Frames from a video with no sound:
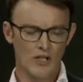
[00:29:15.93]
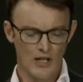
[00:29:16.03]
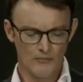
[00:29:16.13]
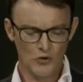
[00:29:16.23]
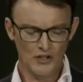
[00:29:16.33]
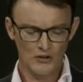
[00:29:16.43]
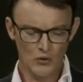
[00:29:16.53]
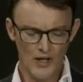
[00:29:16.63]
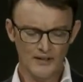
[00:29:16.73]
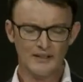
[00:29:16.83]
We need to
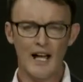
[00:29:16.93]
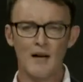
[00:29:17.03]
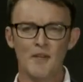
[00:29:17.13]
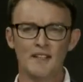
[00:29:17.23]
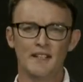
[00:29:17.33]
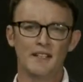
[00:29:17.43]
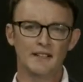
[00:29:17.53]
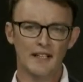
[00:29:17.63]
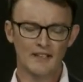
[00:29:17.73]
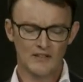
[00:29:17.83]
let them know
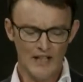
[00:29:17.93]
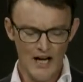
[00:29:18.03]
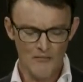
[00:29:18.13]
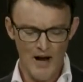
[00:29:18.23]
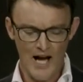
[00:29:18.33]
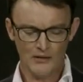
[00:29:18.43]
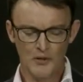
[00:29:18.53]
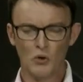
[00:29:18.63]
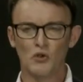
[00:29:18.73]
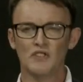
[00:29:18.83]
how vacation
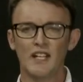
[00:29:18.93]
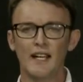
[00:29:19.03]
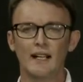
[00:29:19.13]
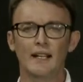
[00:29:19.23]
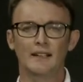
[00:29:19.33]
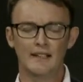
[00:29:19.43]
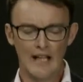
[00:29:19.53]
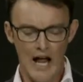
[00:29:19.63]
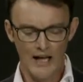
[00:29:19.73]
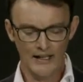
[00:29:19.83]
in Austria
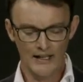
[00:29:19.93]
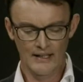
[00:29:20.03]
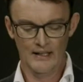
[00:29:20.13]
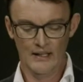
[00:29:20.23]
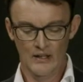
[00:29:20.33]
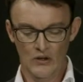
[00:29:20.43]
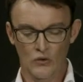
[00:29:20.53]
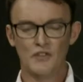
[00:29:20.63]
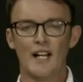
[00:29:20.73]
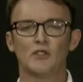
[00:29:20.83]
can
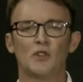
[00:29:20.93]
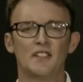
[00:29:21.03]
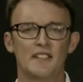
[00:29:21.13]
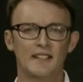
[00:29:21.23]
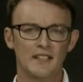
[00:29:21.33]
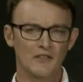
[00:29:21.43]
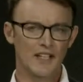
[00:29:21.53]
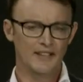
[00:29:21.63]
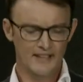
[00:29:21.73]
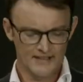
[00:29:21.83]
work.
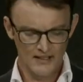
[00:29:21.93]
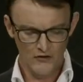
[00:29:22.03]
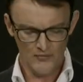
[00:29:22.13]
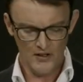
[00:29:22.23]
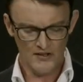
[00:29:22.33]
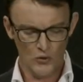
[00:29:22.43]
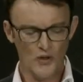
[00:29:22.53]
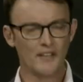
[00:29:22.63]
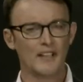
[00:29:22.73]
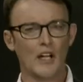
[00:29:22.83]
And
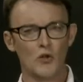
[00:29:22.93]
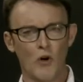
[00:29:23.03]
we